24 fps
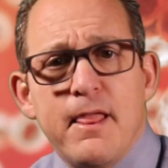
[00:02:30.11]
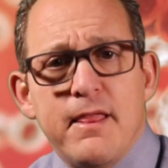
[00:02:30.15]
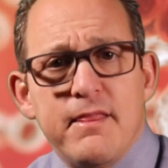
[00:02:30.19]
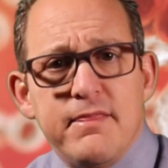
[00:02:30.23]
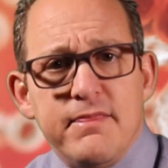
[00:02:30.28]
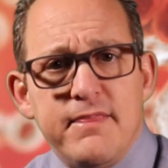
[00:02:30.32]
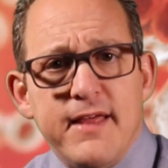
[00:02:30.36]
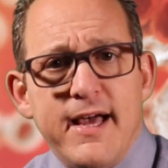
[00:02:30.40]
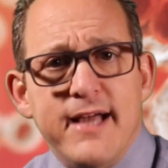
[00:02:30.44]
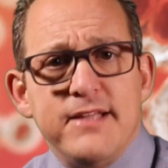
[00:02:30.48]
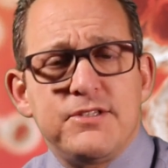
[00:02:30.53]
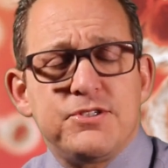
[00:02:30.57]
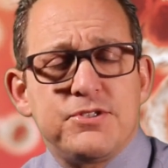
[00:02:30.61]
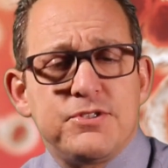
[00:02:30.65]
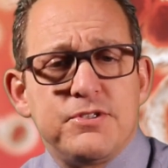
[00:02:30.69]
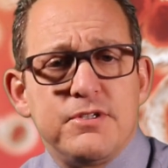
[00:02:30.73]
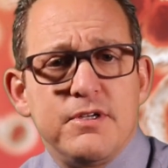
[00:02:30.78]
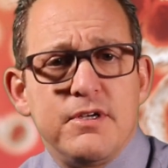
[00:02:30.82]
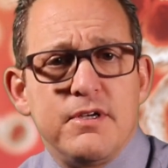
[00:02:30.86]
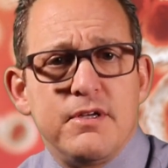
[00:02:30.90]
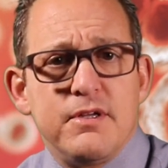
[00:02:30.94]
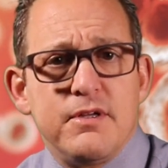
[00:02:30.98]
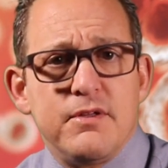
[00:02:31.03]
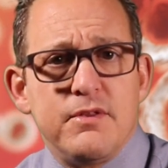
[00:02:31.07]

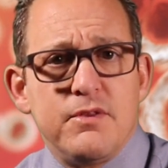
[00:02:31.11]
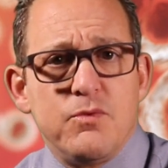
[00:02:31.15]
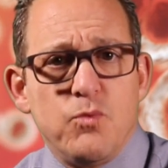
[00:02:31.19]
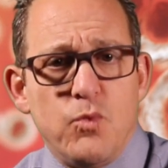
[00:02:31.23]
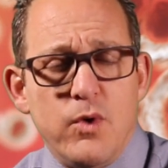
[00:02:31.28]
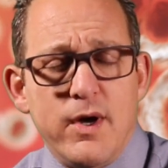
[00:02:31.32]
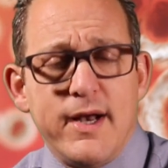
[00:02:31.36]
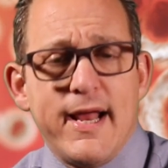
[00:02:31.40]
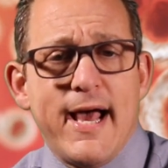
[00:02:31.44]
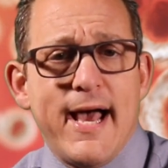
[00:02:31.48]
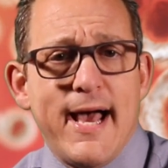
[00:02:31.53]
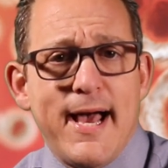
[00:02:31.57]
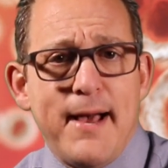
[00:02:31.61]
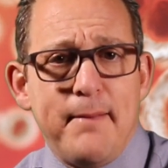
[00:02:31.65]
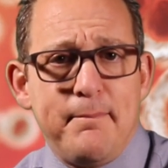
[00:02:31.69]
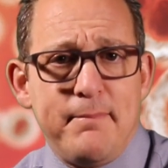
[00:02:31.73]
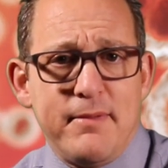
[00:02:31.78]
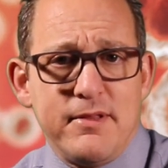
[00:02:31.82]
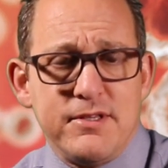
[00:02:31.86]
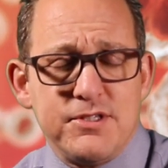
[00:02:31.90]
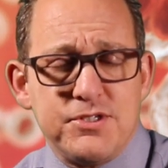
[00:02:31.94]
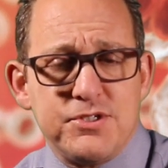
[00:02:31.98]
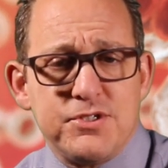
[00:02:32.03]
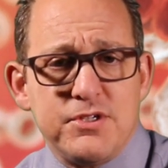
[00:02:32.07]
that's what
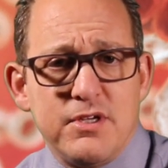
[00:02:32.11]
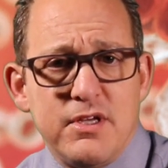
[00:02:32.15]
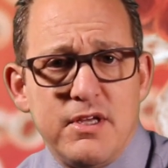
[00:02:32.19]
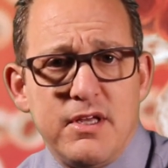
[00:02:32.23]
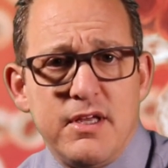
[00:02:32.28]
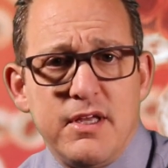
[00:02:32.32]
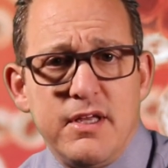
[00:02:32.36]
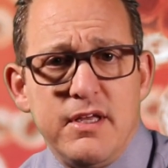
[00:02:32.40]
happens,